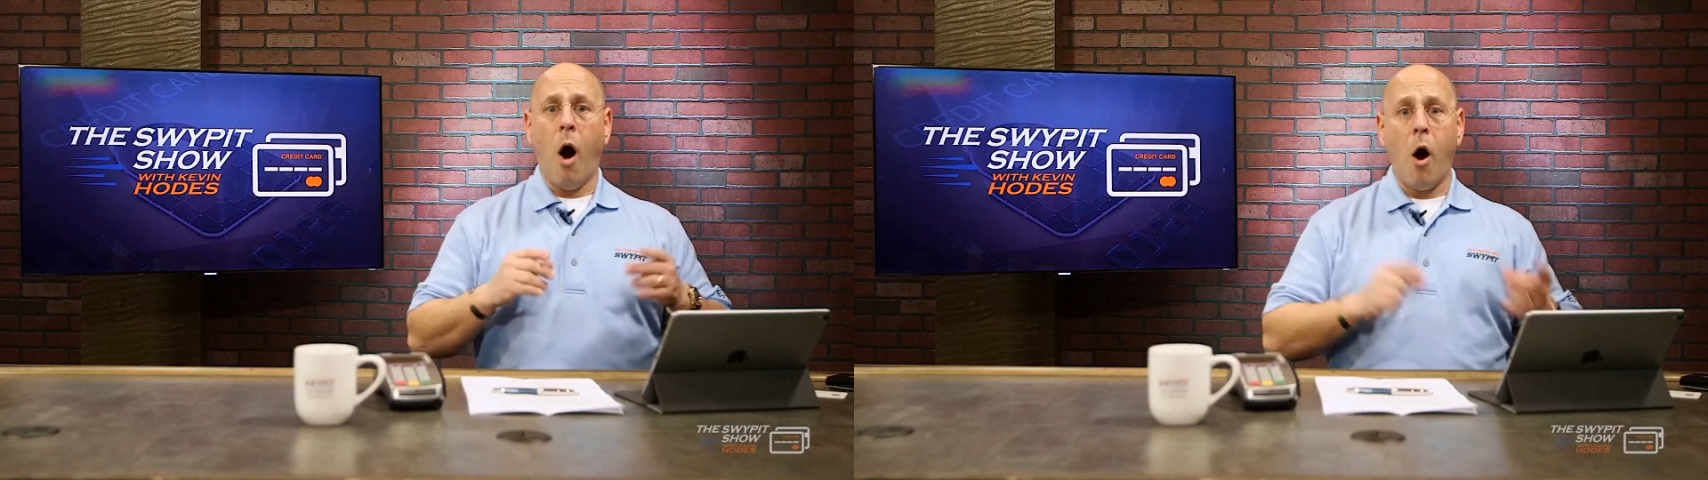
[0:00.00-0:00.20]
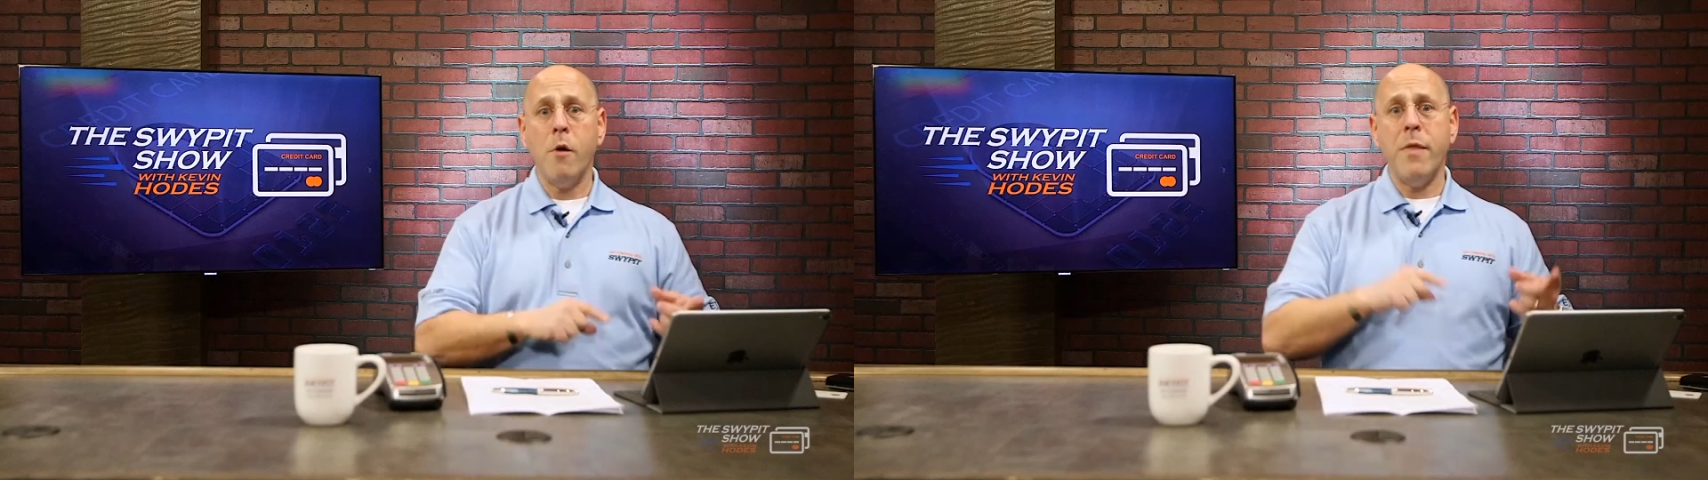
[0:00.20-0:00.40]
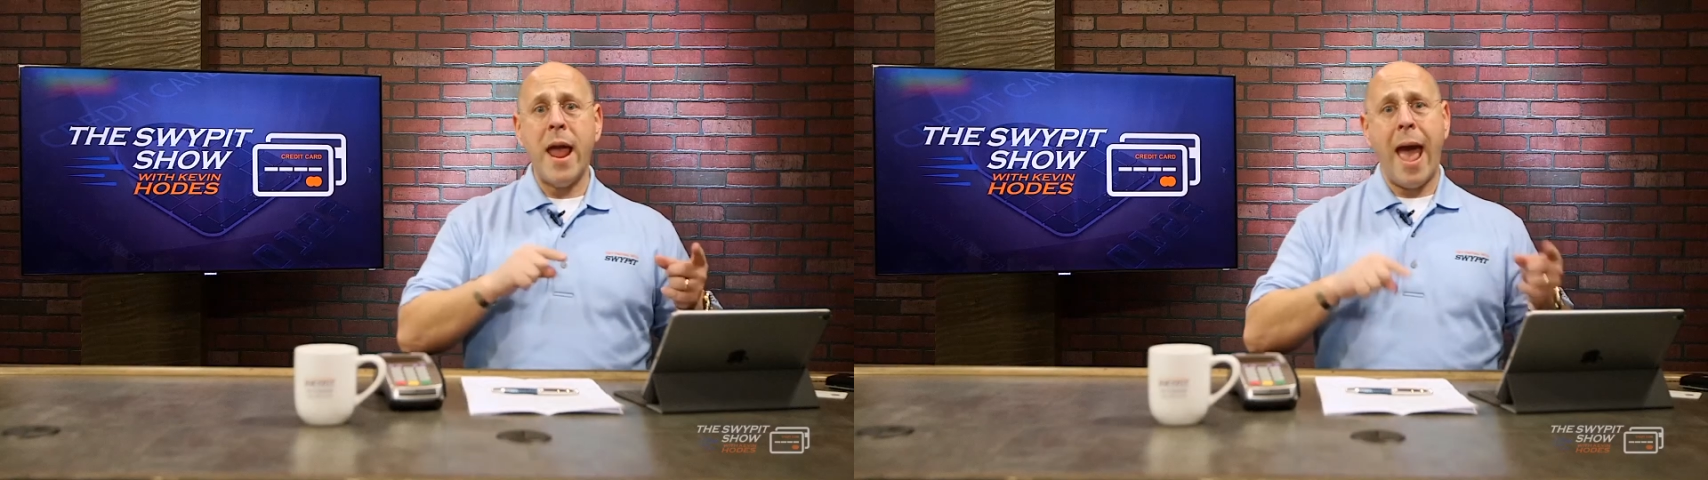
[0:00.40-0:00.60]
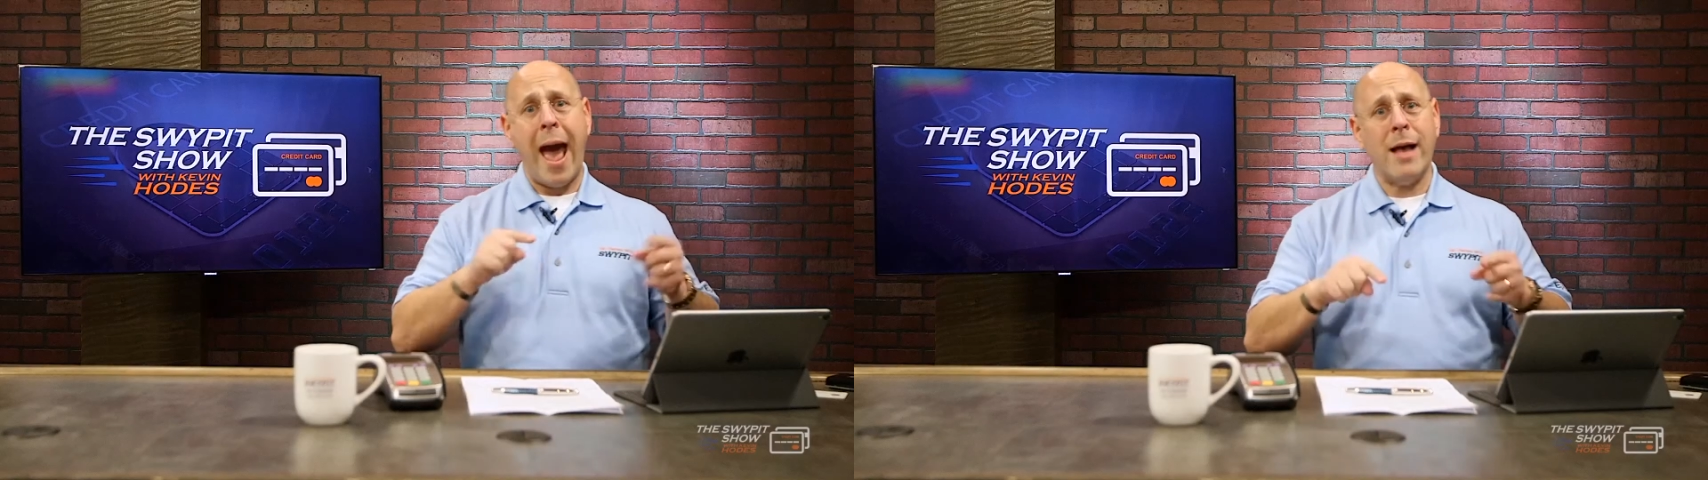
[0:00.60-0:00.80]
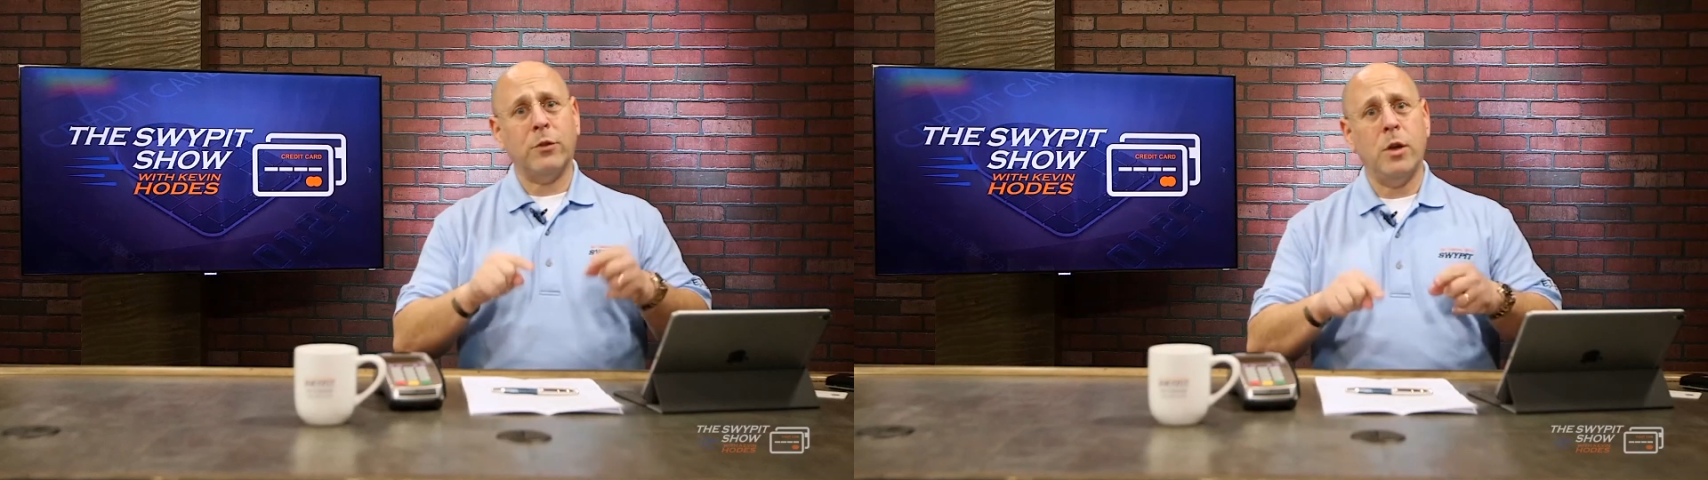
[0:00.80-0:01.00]
Are they
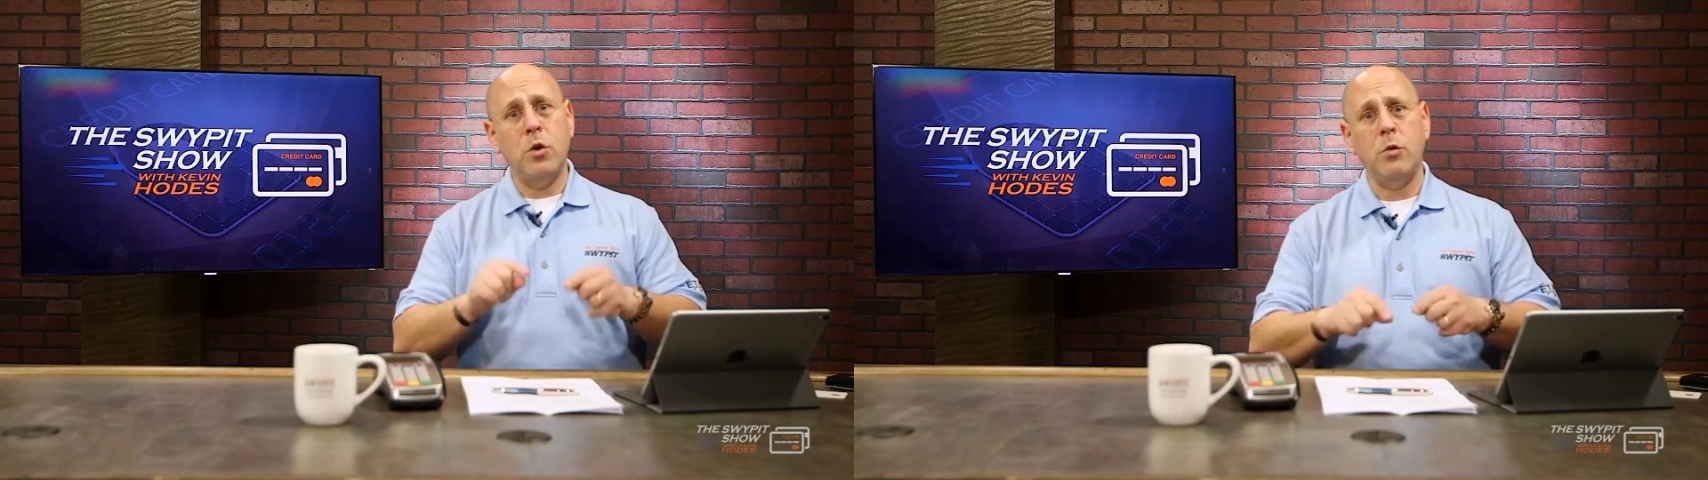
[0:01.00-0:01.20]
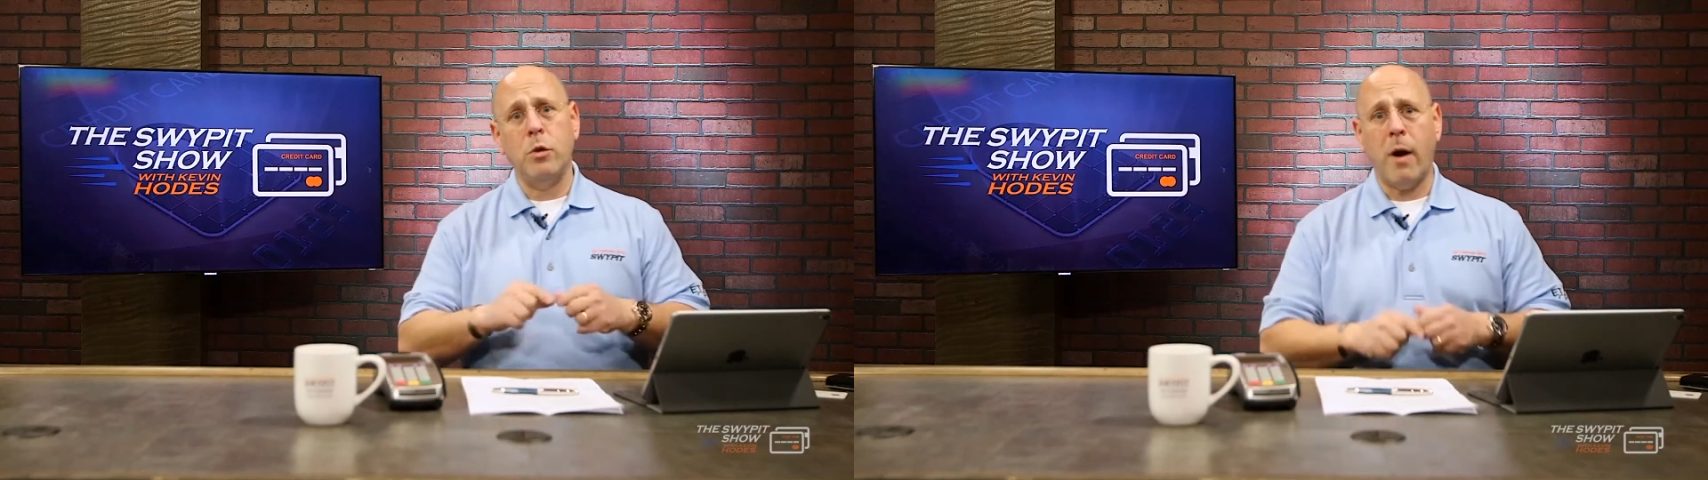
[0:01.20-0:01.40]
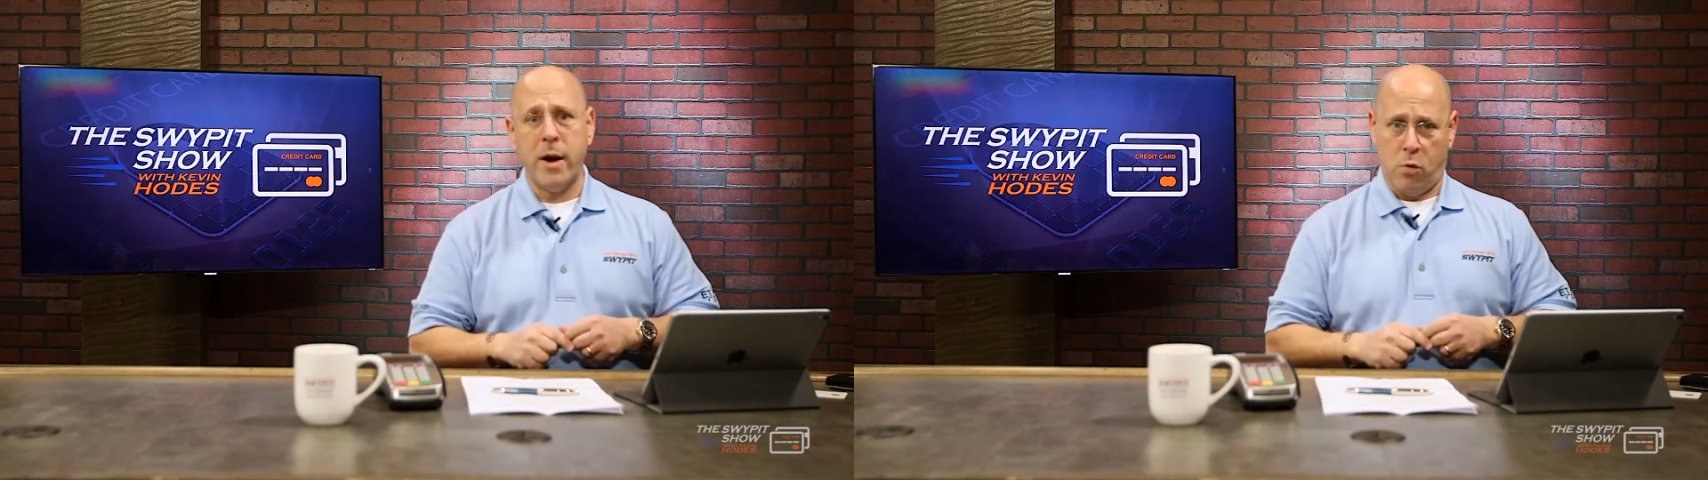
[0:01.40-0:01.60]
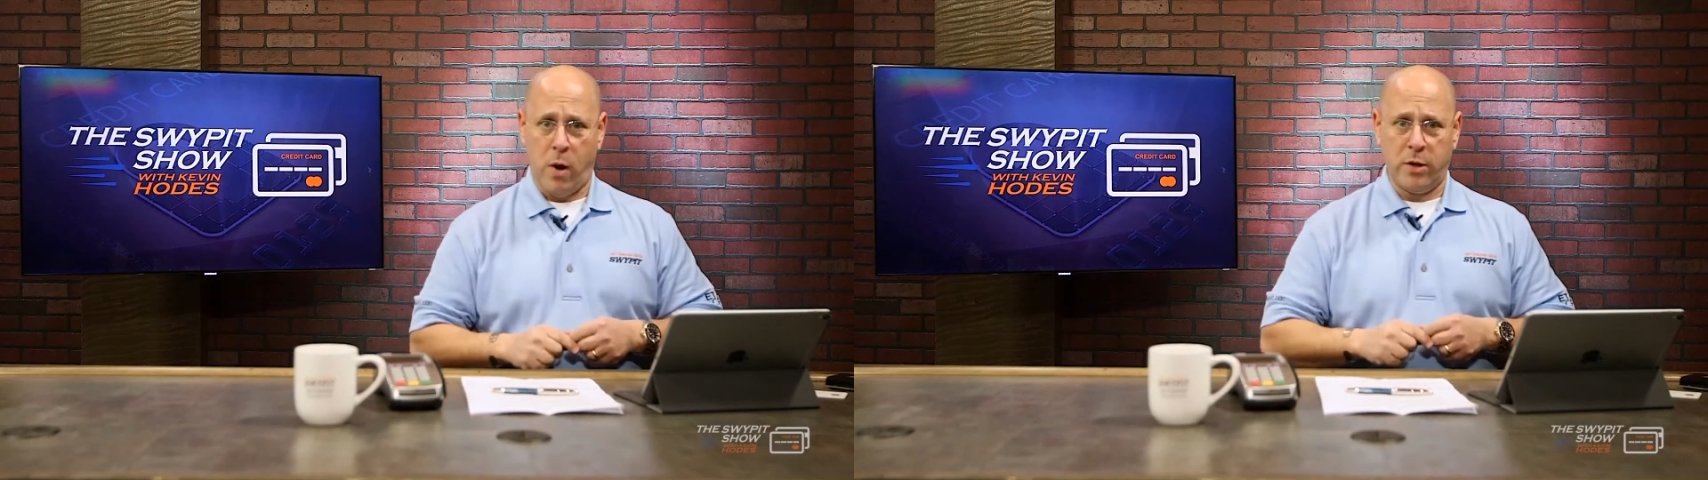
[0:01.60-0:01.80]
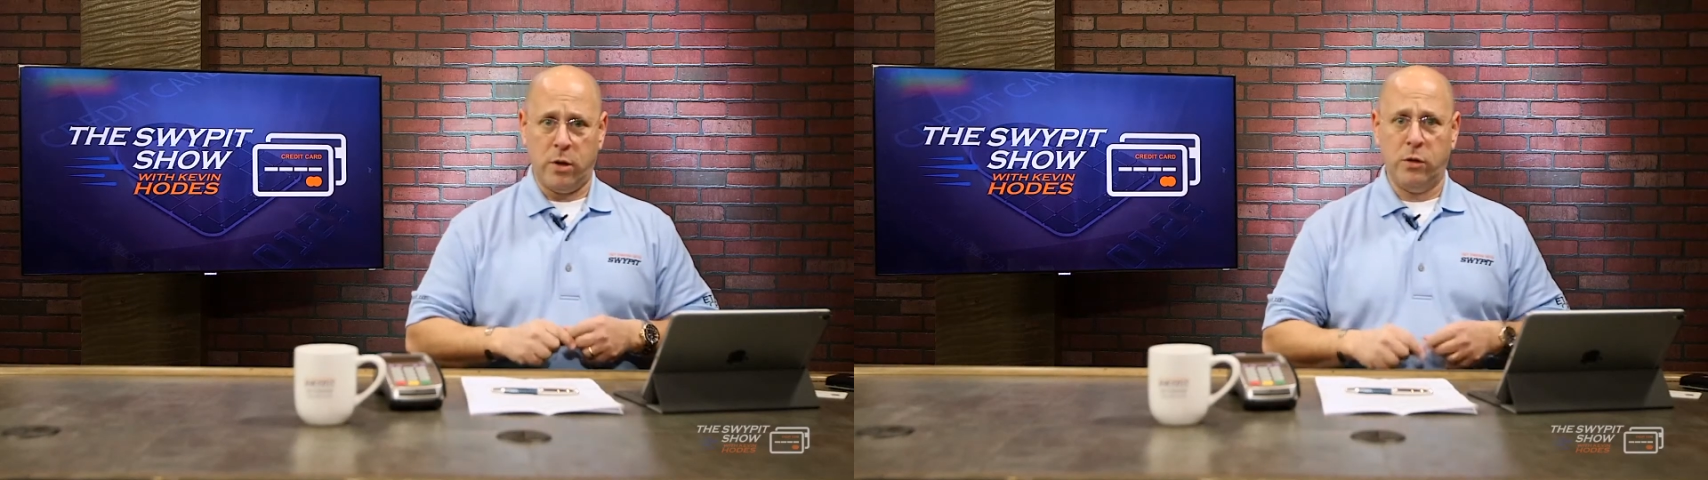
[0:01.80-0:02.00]
asking you the right
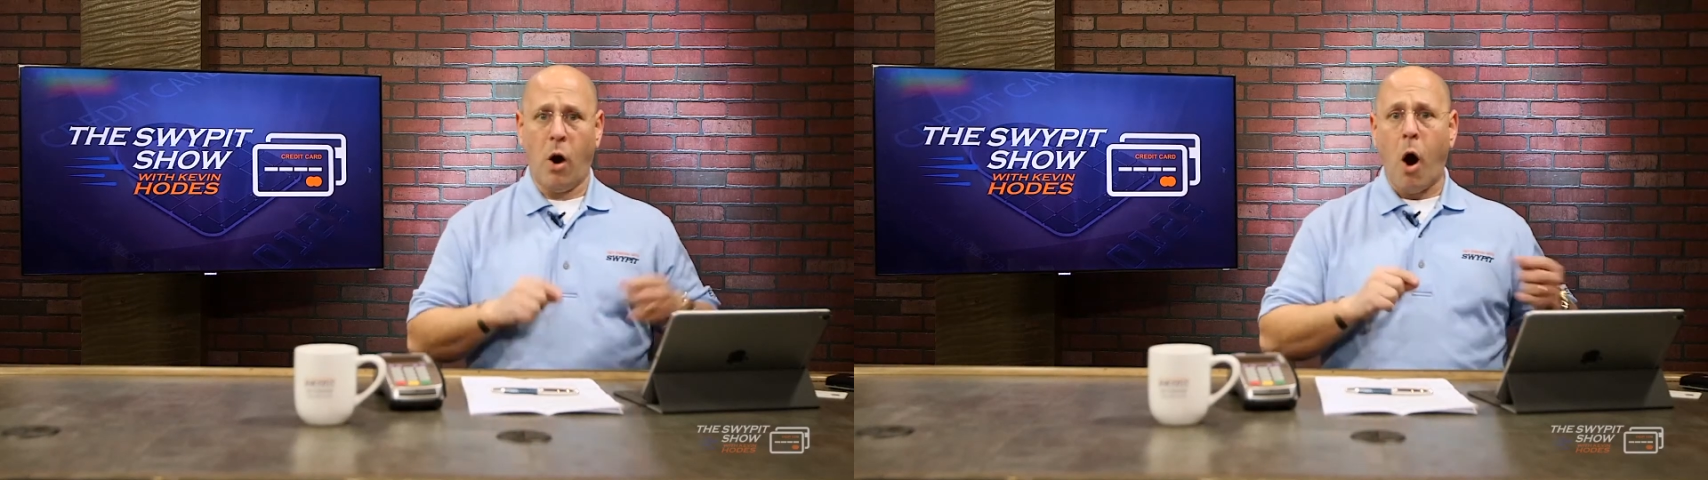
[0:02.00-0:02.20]
questions?